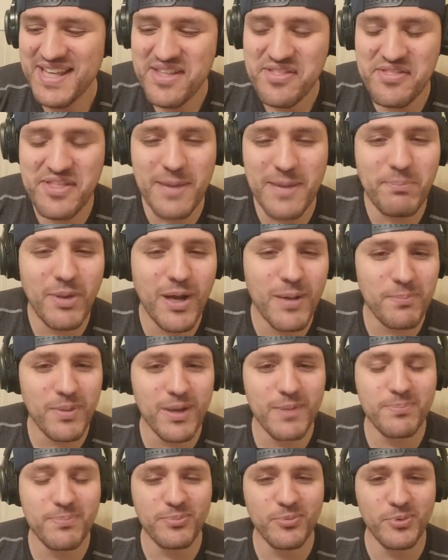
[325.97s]
They pop
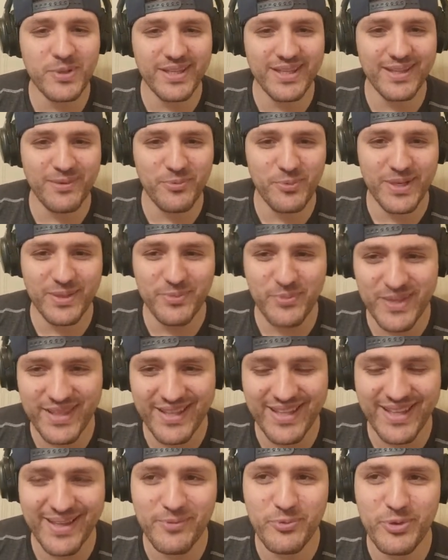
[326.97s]
up when when when
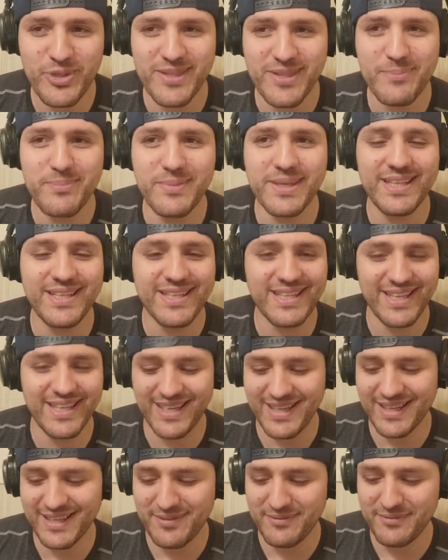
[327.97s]
the when the
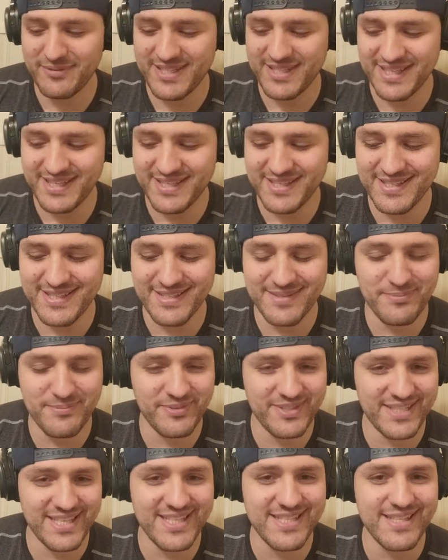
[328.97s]
media sees
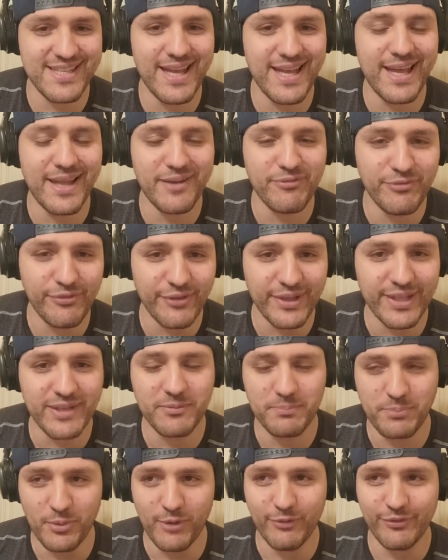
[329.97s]
sees that
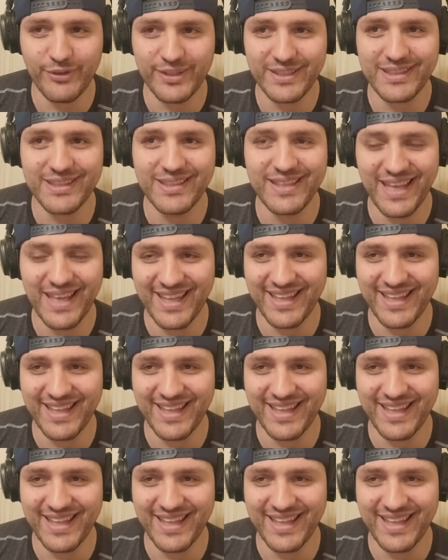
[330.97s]
fit perfectly,